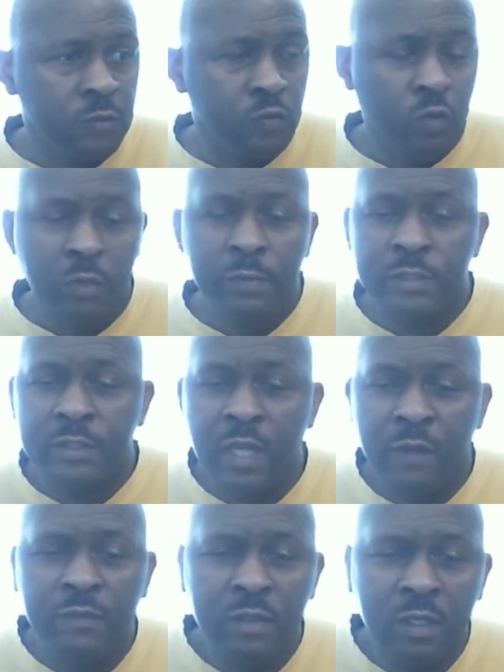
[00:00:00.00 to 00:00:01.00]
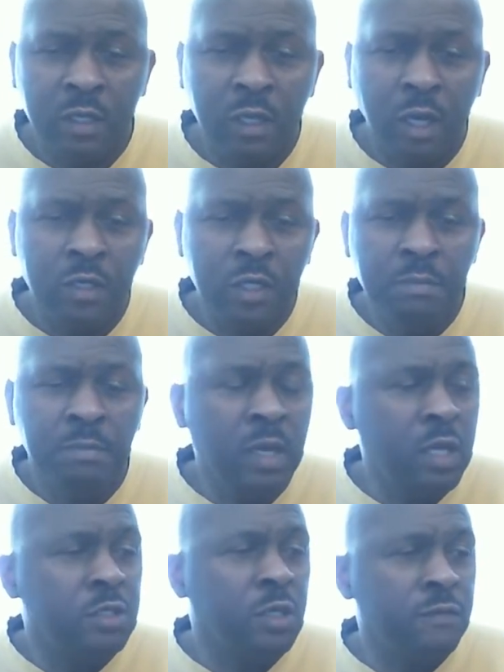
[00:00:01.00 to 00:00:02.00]
We'll be serving the God
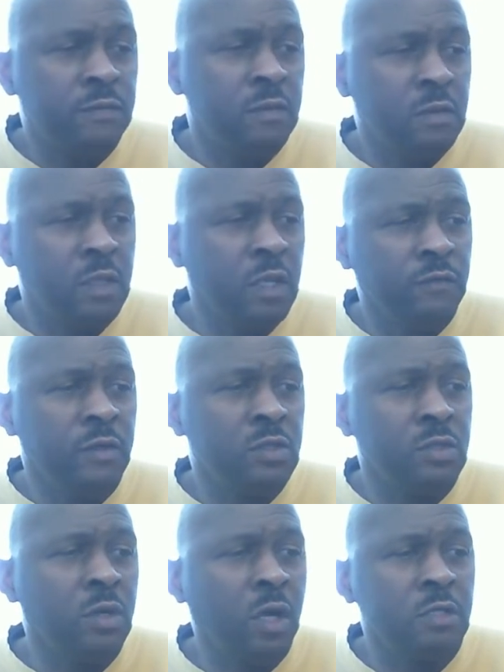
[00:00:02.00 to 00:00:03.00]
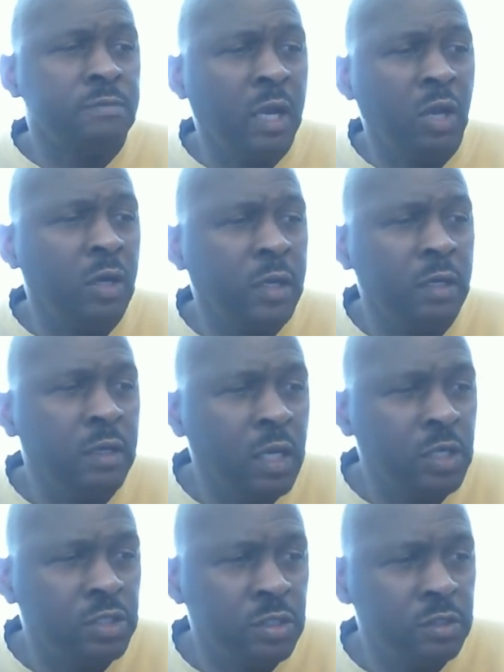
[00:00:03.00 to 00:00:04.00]
image of, given to us by other
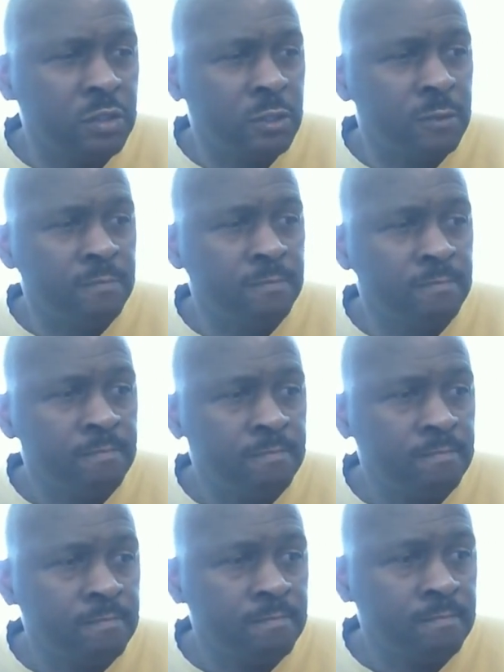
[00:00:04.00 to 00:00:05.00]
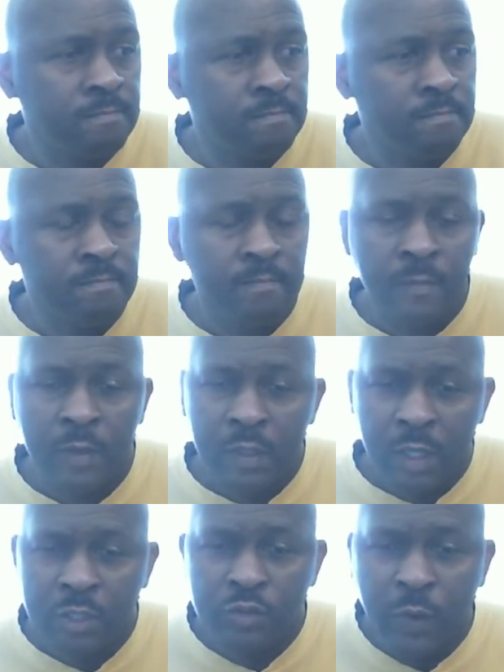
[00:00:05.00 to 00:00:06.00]
nations.
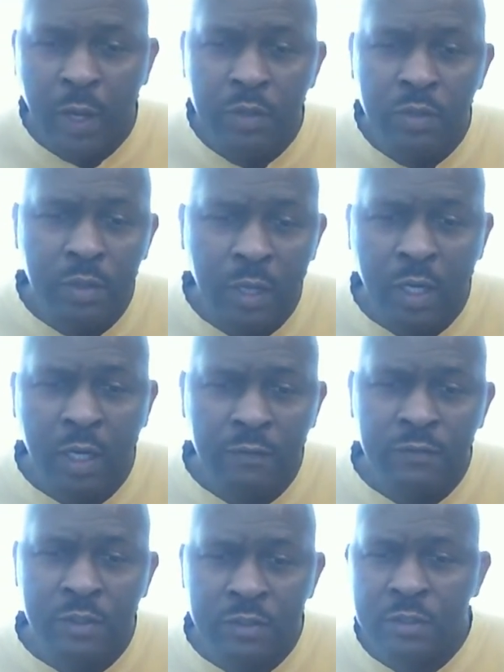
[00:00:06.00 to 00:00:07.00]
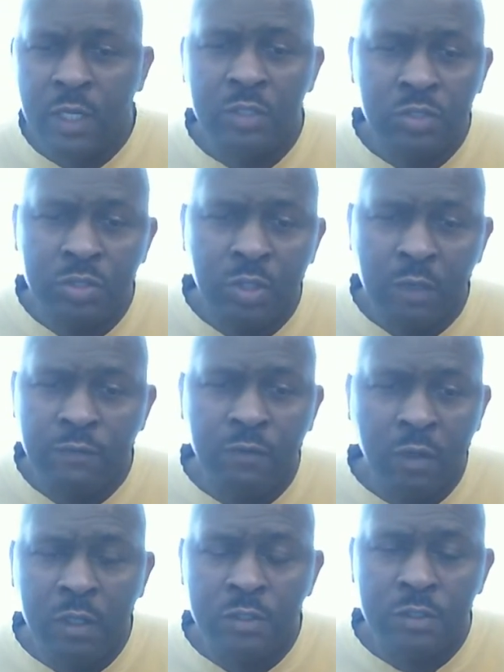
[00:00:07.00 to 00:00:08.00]
That's why you have the statue of
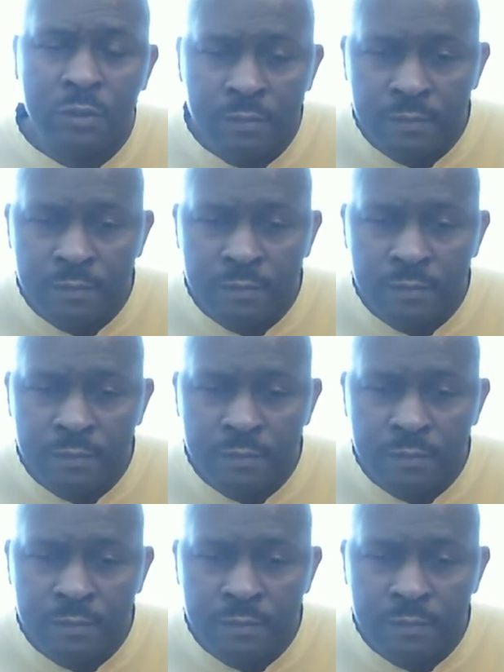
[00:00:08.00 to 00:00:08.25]
what?